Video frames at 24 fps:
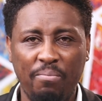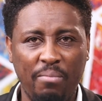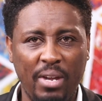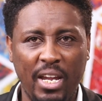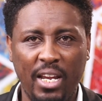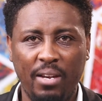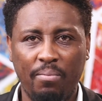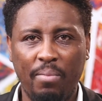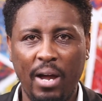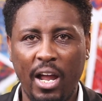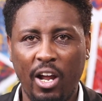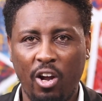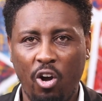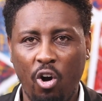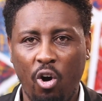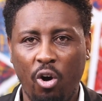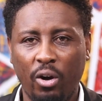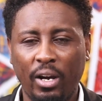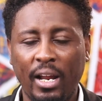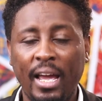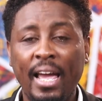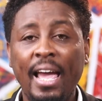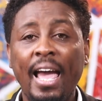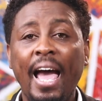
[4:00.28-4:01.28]
made by
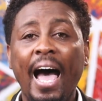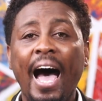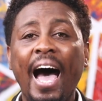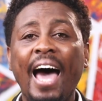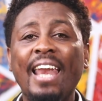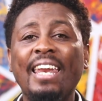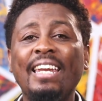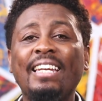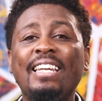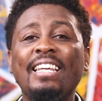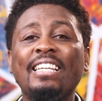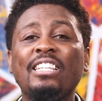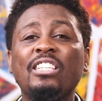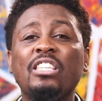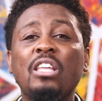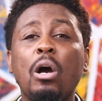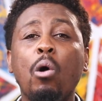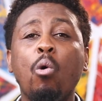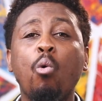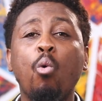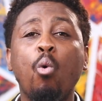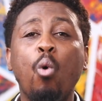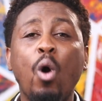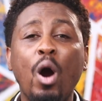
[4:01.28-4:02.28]
God. And it is the
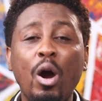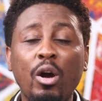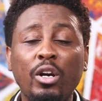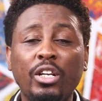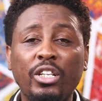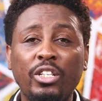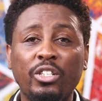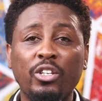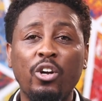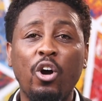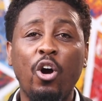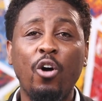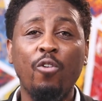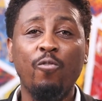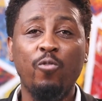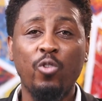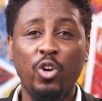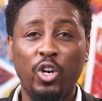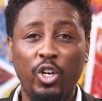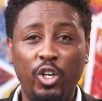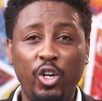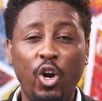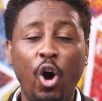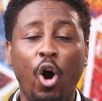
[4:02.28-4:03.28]
works of
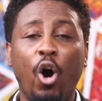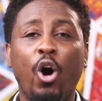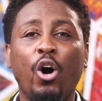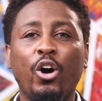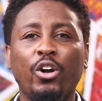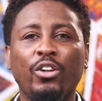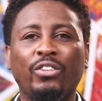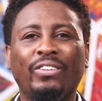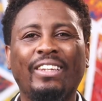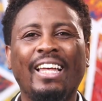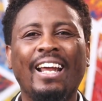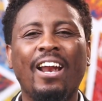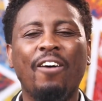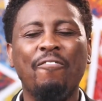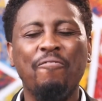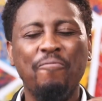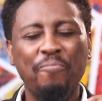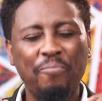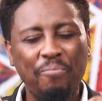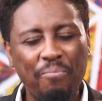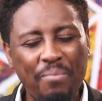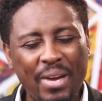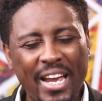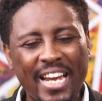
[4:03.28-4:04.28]
God that have
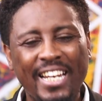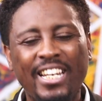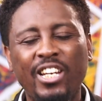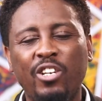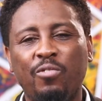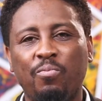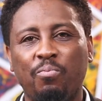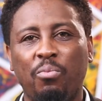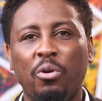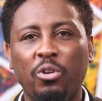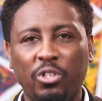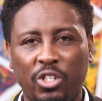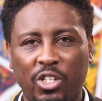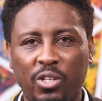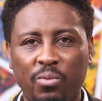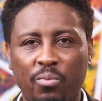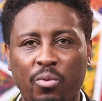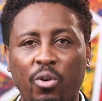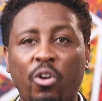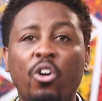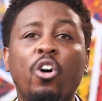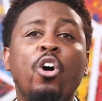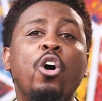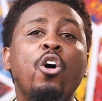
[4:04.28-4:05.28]
made it
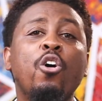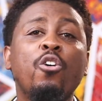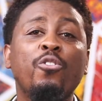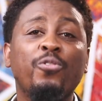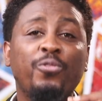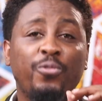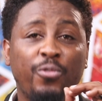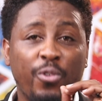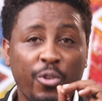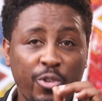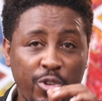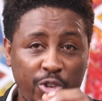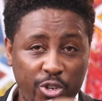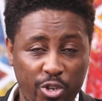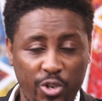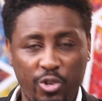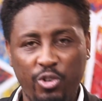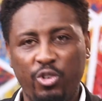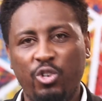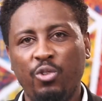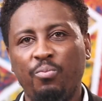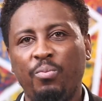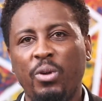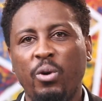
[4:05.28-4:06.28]
possible for you
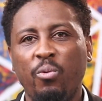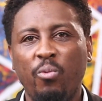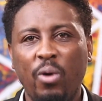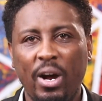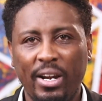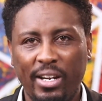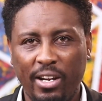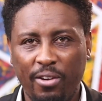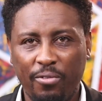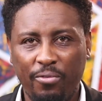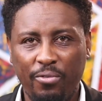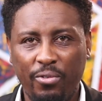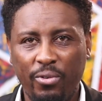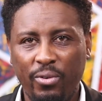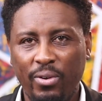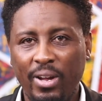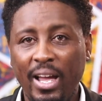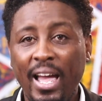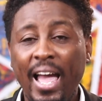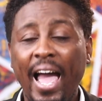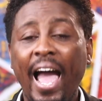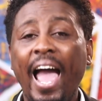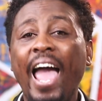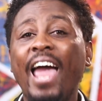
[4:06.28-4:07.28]
to be wonderful.
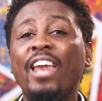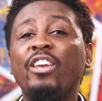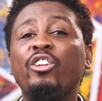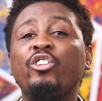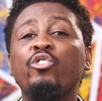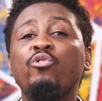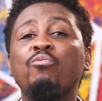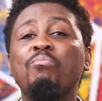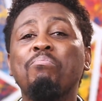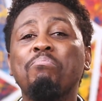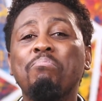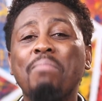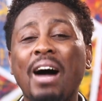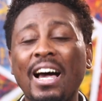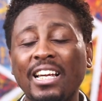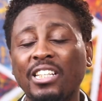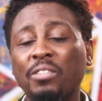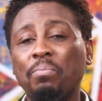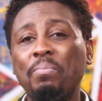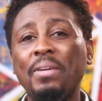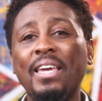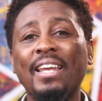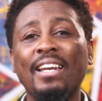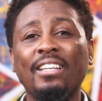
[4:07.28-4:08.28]
And you
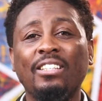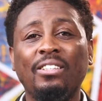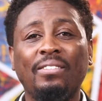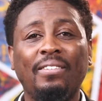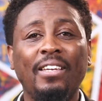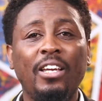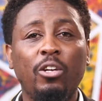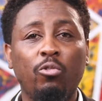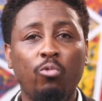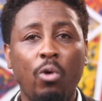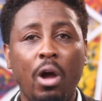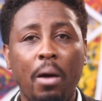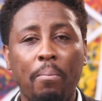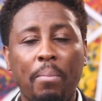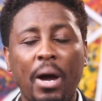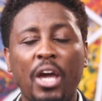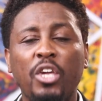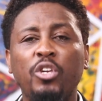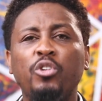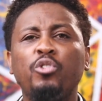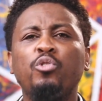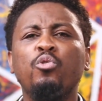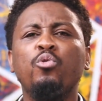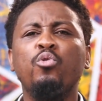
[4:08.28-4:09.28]
must be at a state whereby
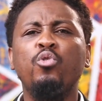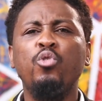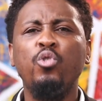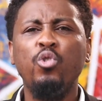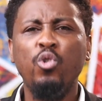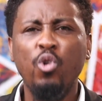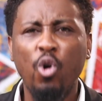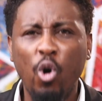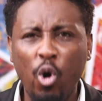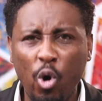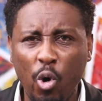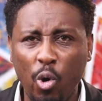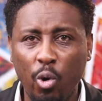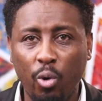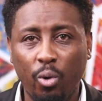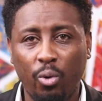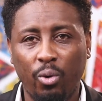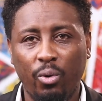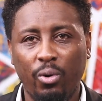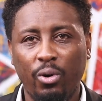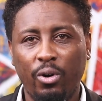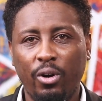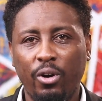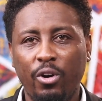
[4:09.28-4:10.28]
you know
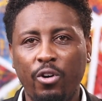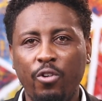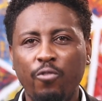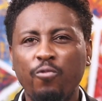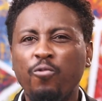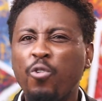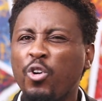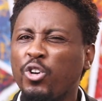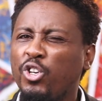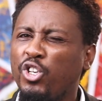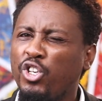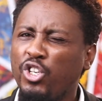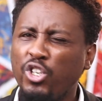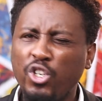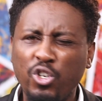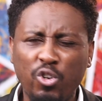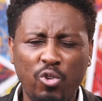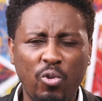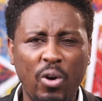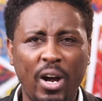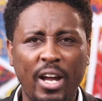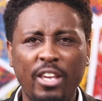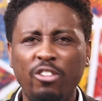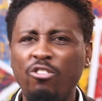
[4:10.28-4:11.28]
for
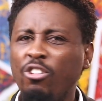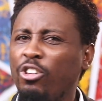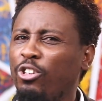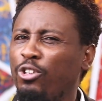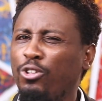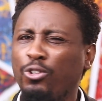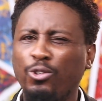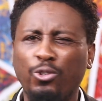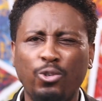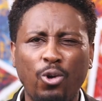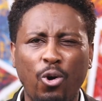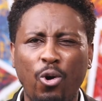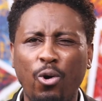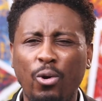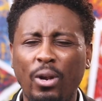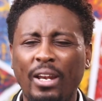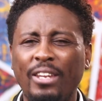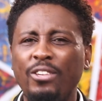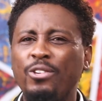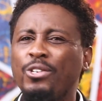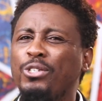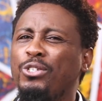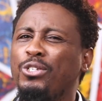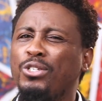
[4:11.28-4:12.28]
sure, your soul,
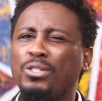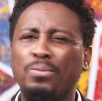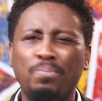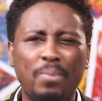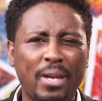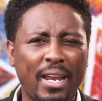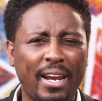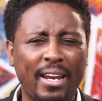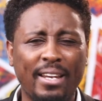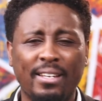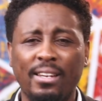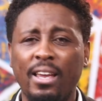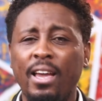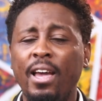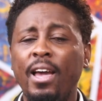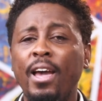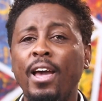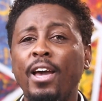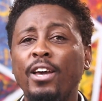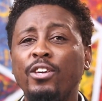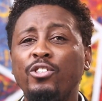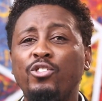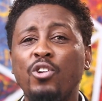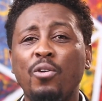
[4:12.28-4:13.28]
your spirit,
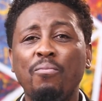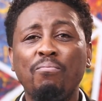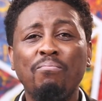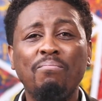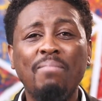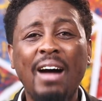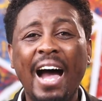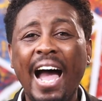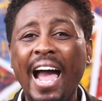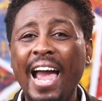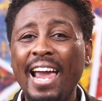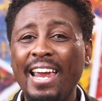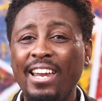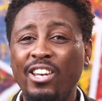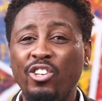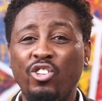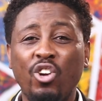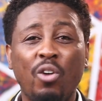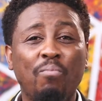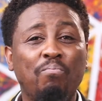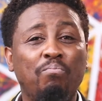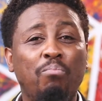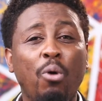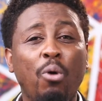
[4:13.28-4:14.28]
your mind,
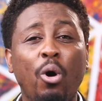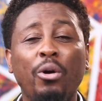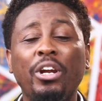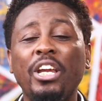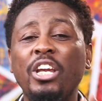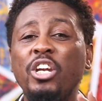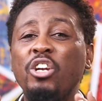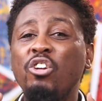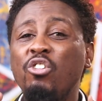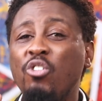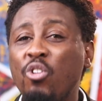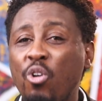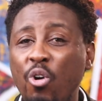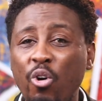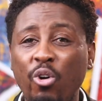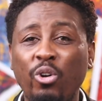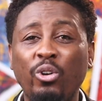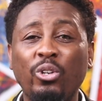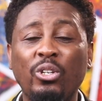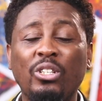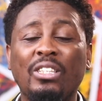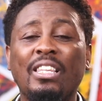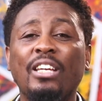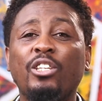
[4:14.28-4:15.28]
your body
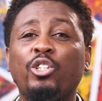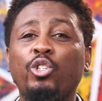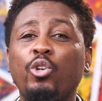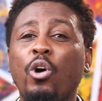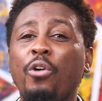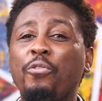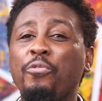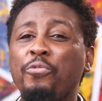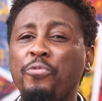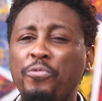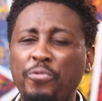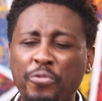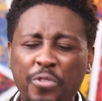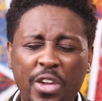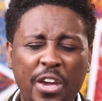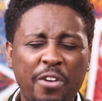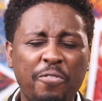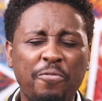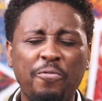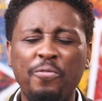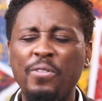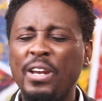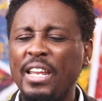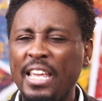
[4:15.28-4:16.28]
knows that you are
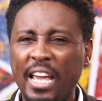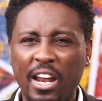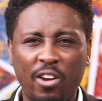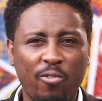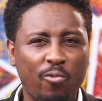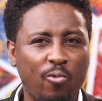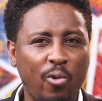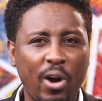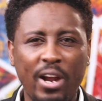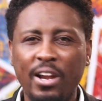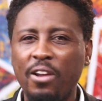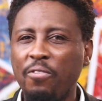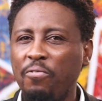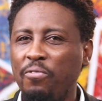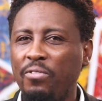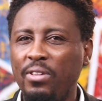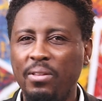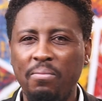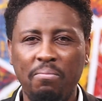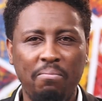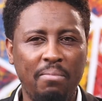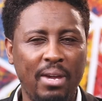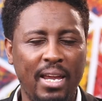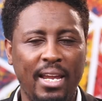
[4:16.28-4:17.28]
fearfully and wonderfully
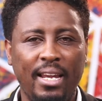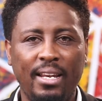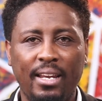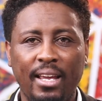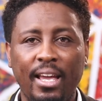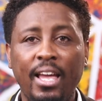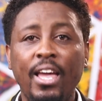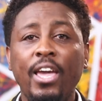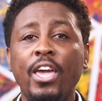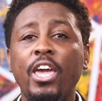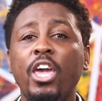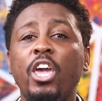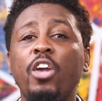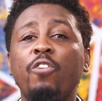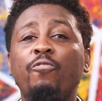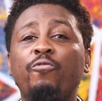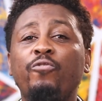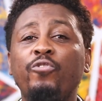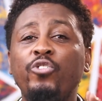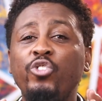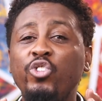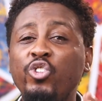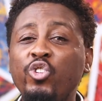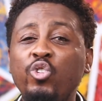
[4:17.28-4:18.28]
made. If
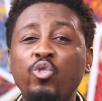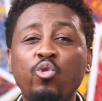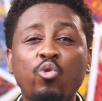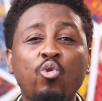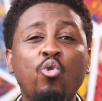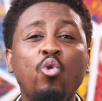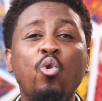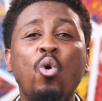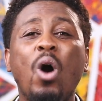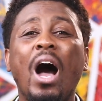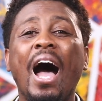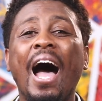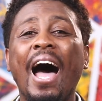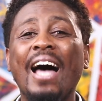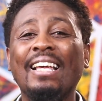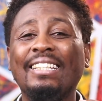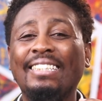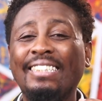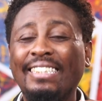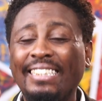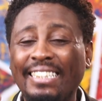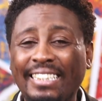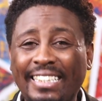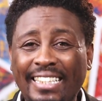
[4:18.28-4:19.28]
you are
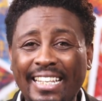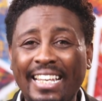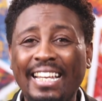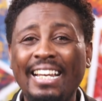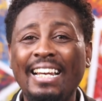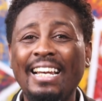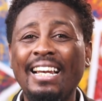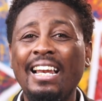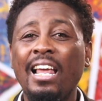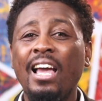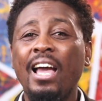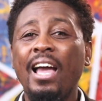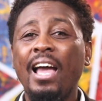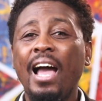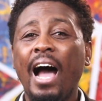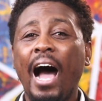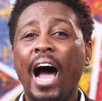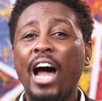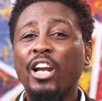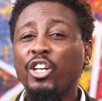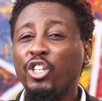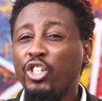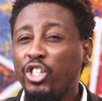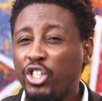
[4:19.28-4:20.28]
still
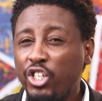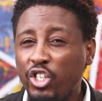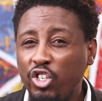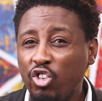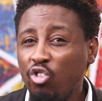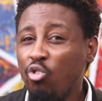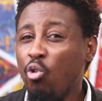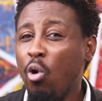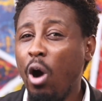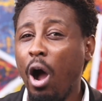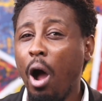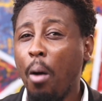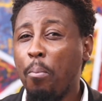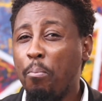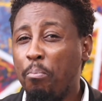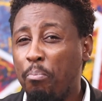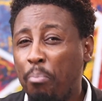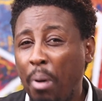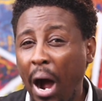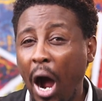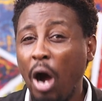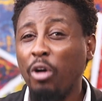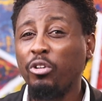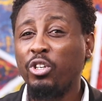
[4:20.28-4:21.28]
unsure
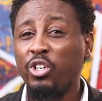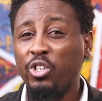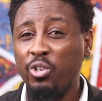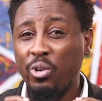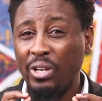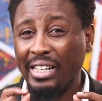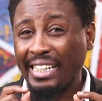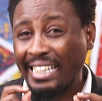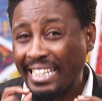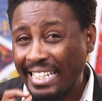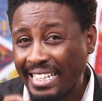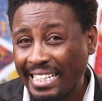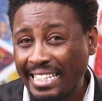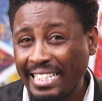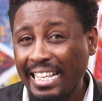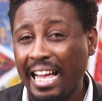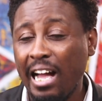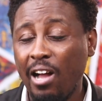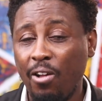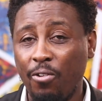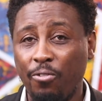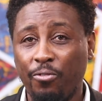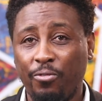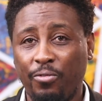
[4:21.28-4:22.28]
about
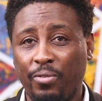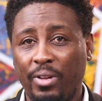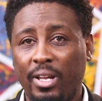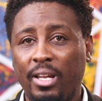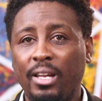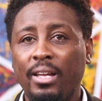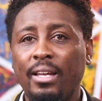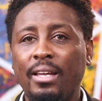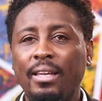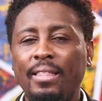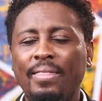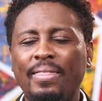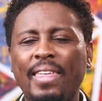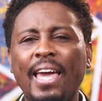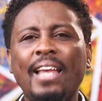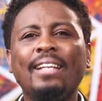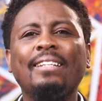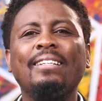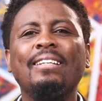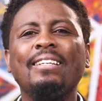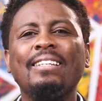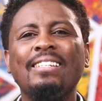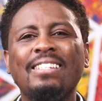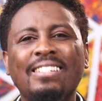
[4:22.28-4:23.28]
yourself,
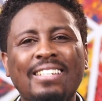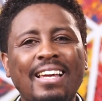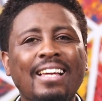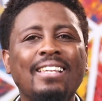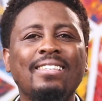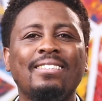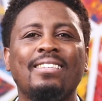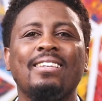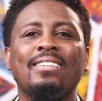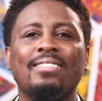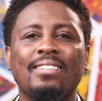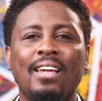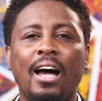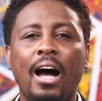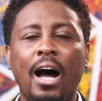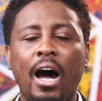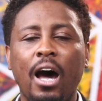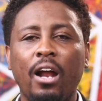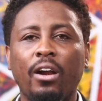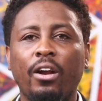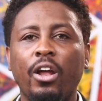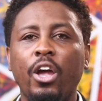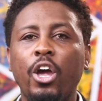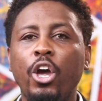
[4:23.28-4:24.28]
then chances
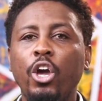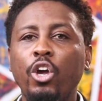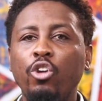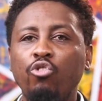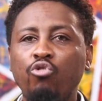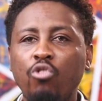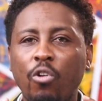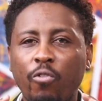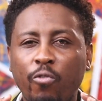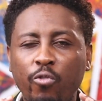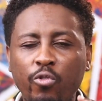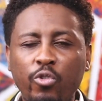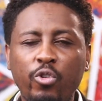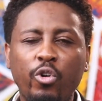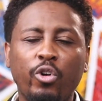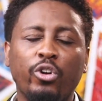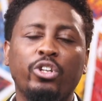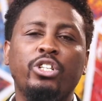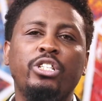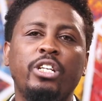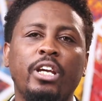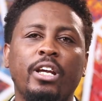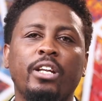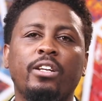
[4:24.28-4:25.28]
are you have
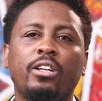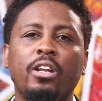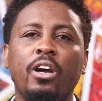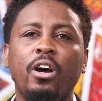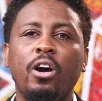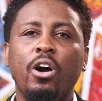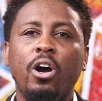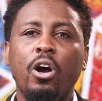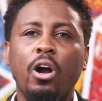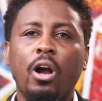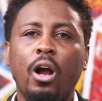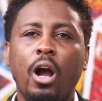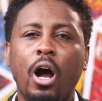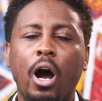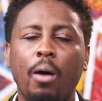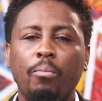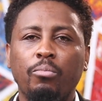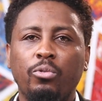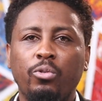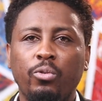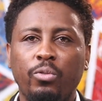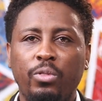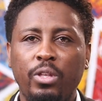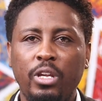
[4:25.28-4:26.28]
not yet come
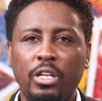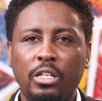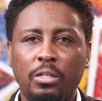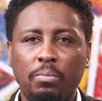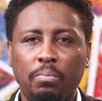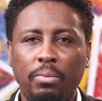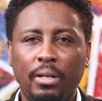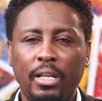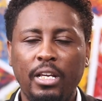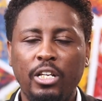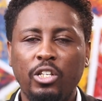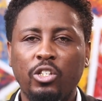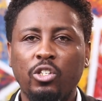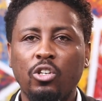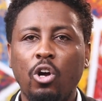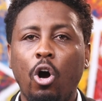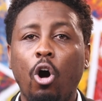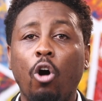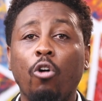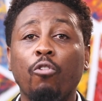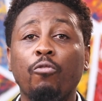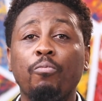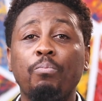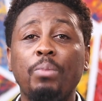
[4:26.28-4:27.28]
to this place
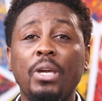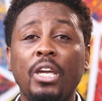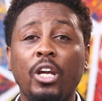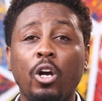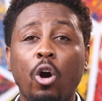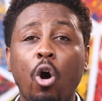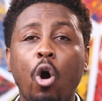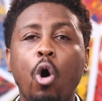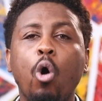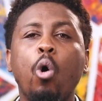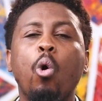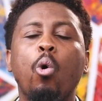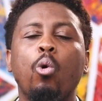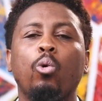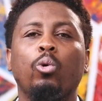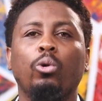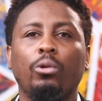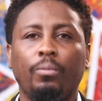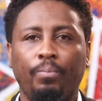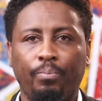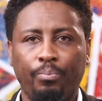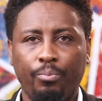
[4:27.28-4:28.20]
of being whole.